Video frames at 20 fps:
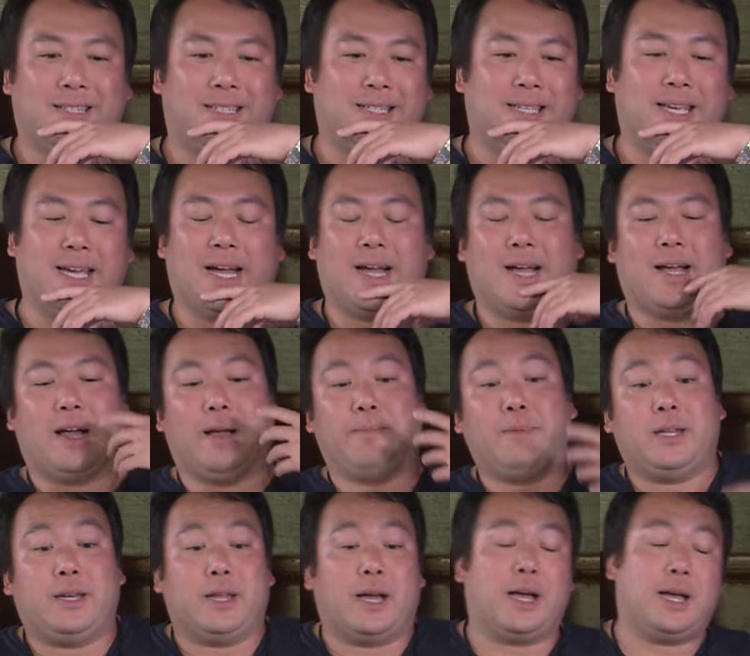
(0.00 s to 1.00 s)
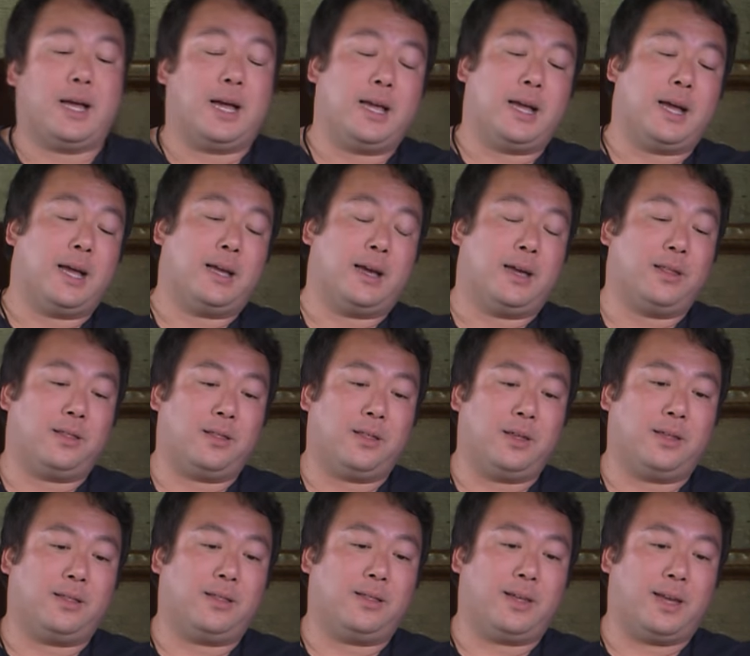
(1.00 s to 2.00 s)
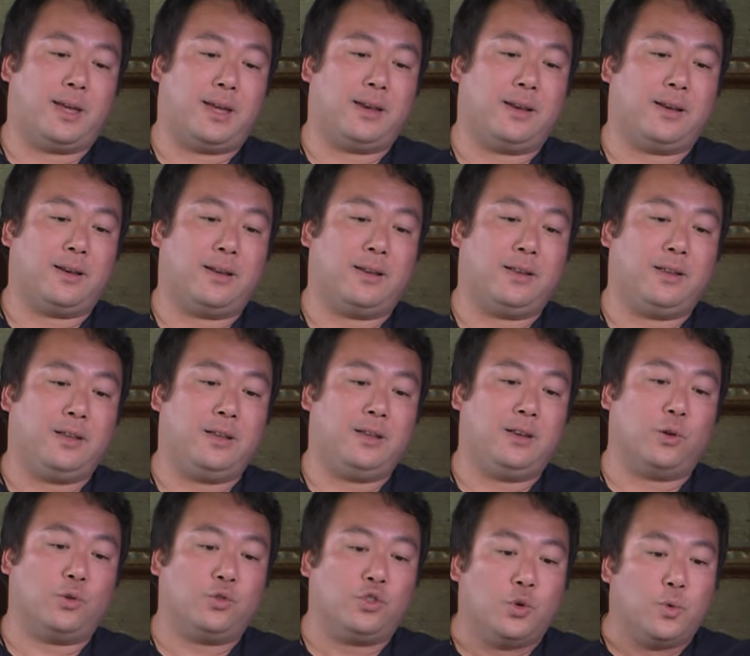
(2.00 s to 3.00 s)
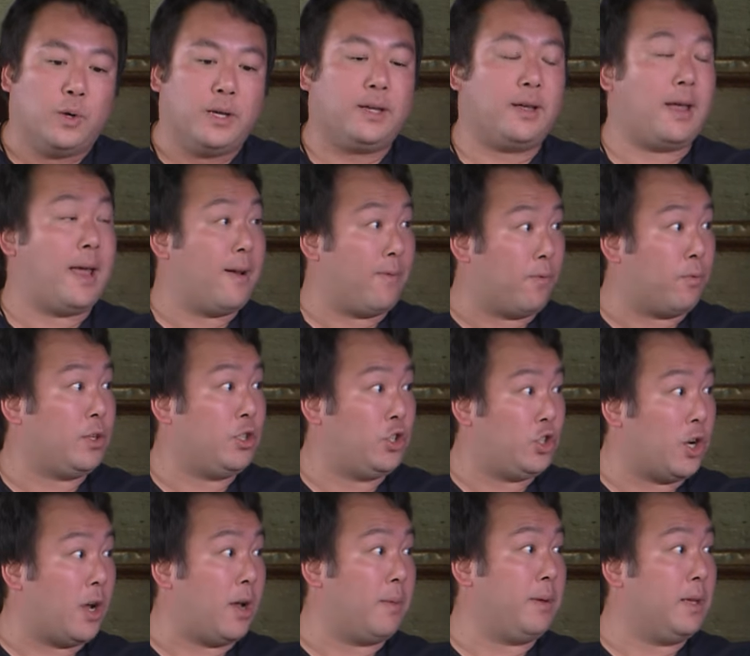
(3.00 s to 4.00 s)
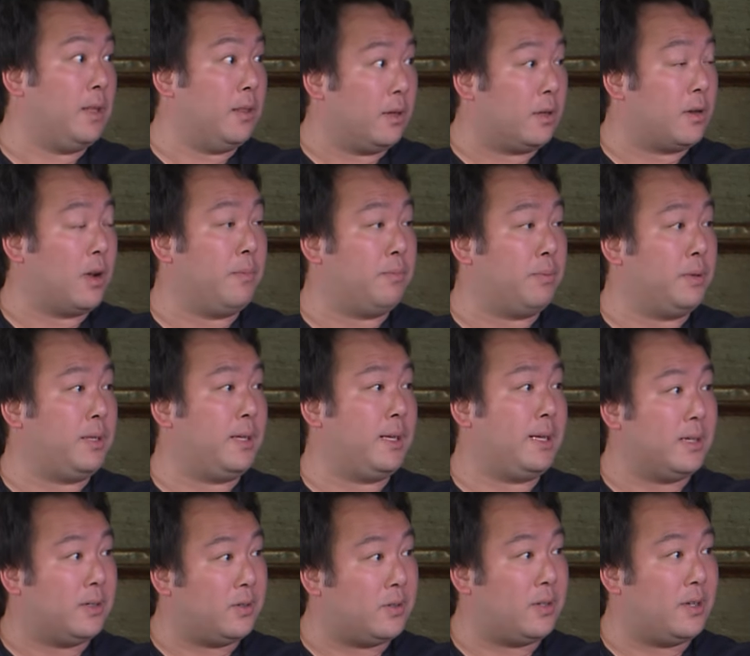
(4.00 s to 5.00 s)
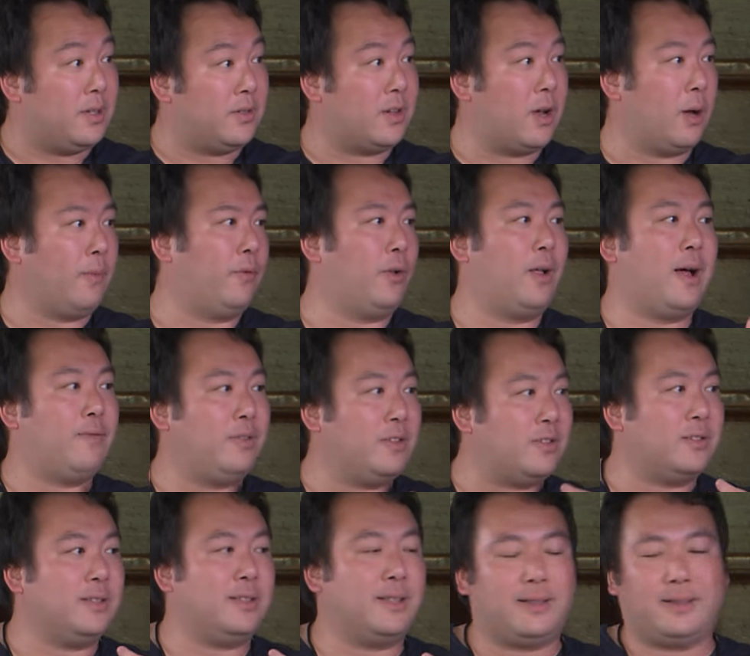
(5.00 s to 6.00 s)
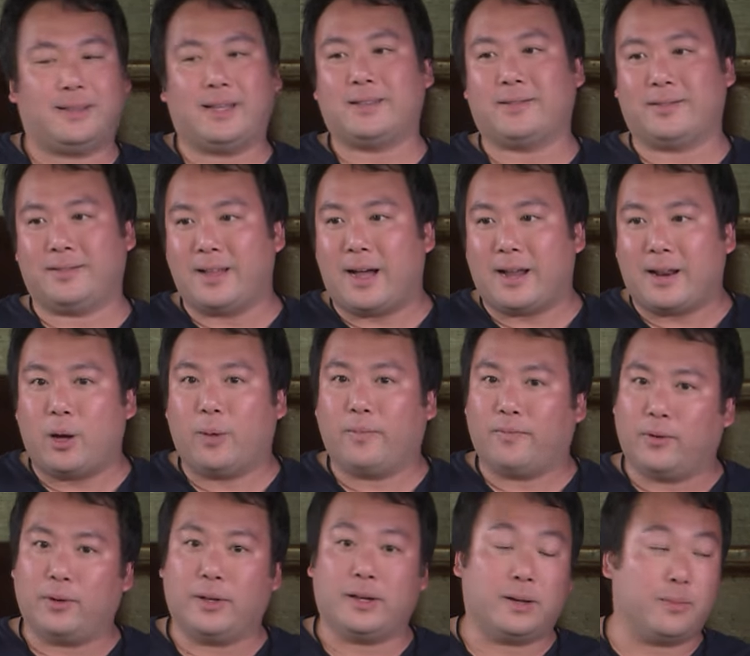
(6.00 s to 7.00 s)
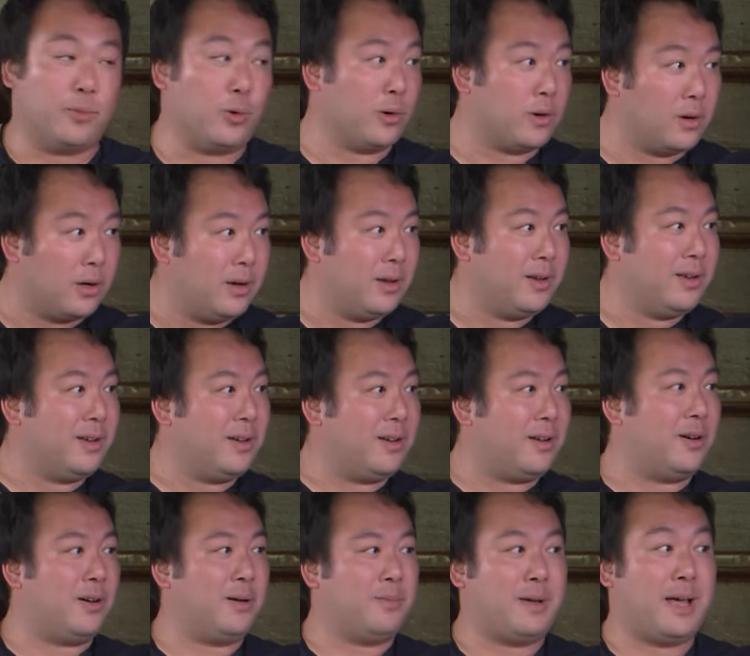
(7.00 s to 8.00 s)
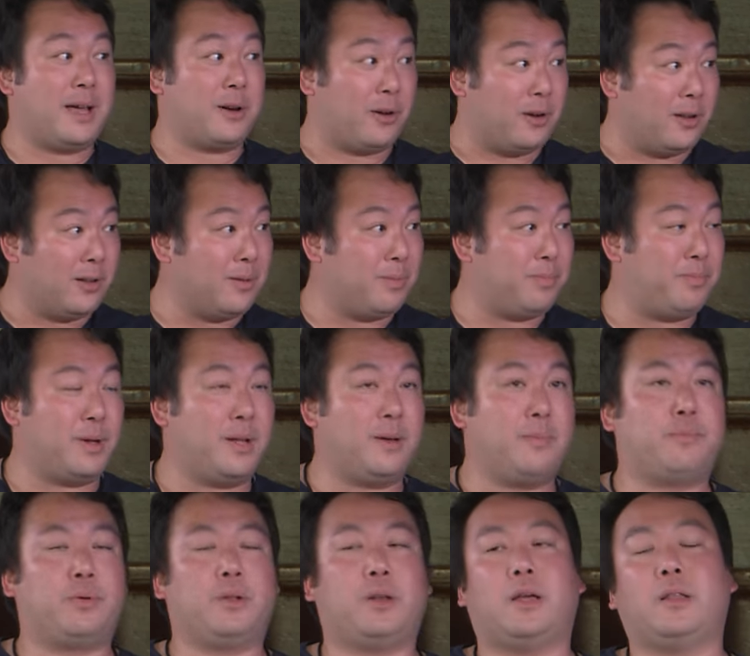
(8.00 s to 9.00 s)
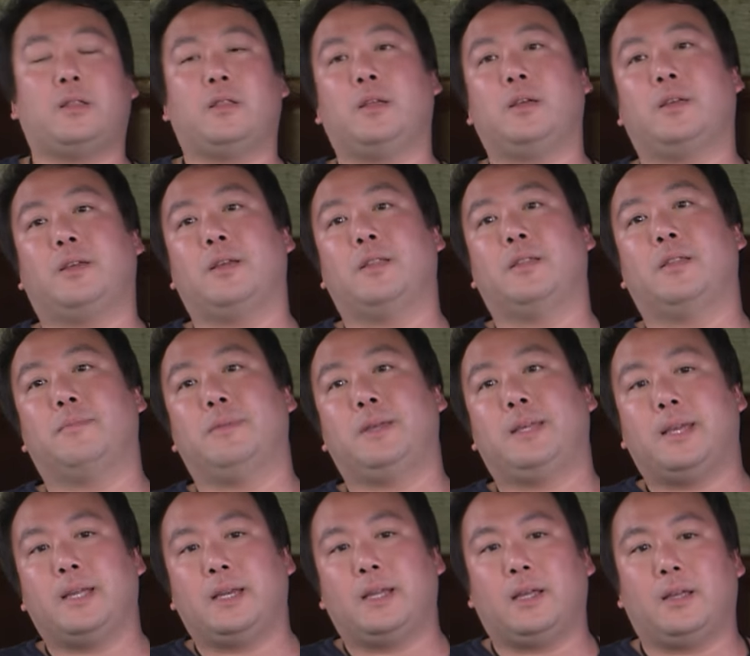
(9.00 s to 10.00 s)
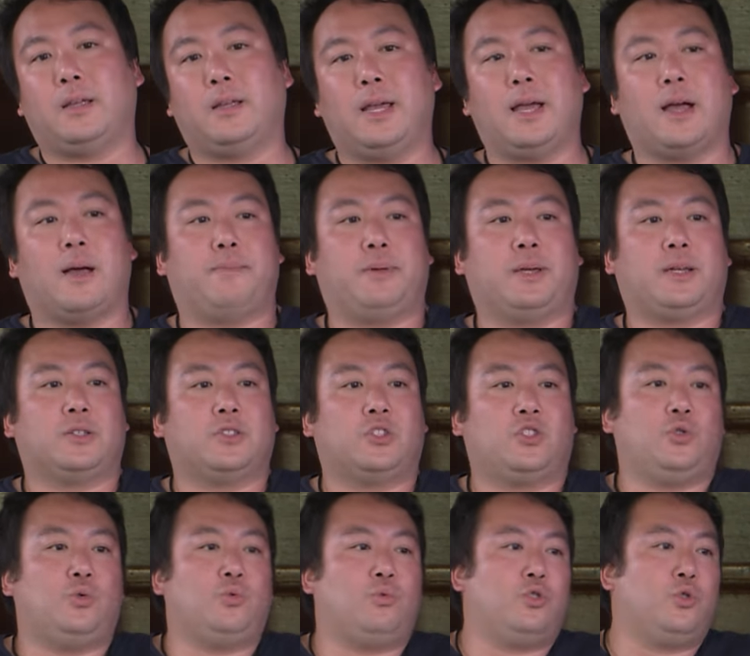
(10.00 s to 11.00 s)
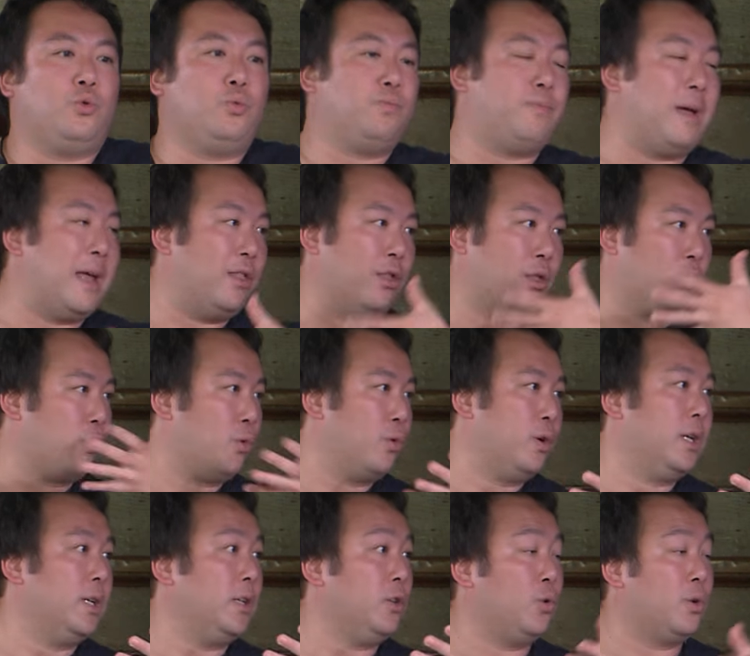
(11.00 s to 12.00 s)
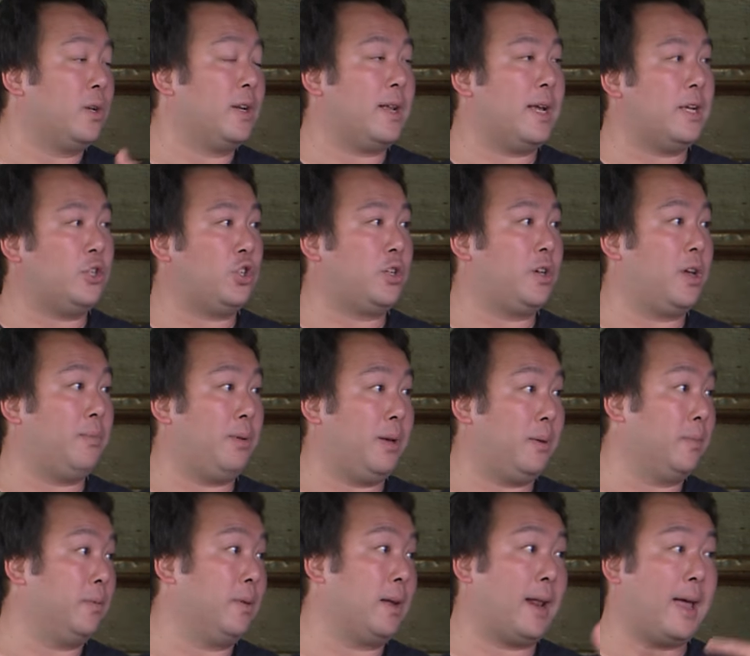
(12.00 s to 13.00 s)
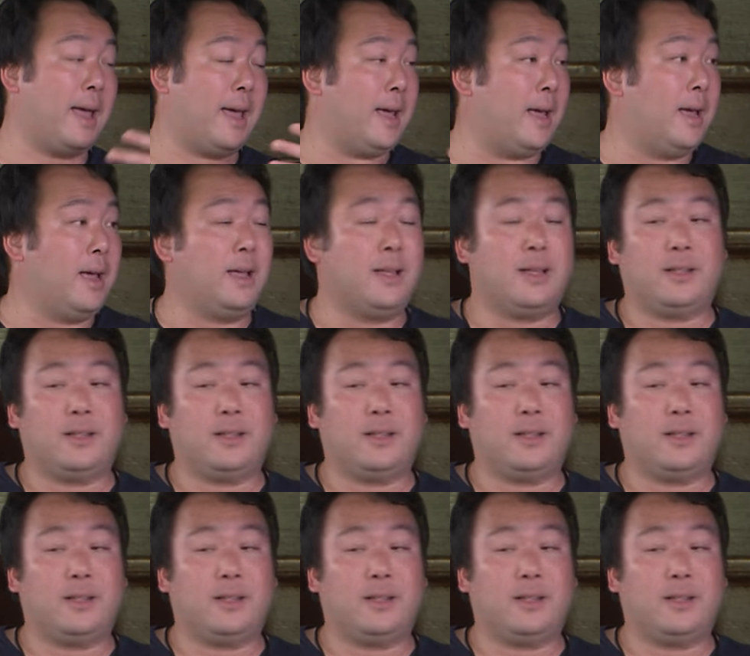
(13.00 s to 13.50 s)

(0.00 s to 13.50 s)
Yeah, I mean, I think that, you know, doing every job in the company is helpful. Obviously, that's not helpful anymore at all. But I think in the beginning, yeah, because you've been through it, you can educate people about, hey,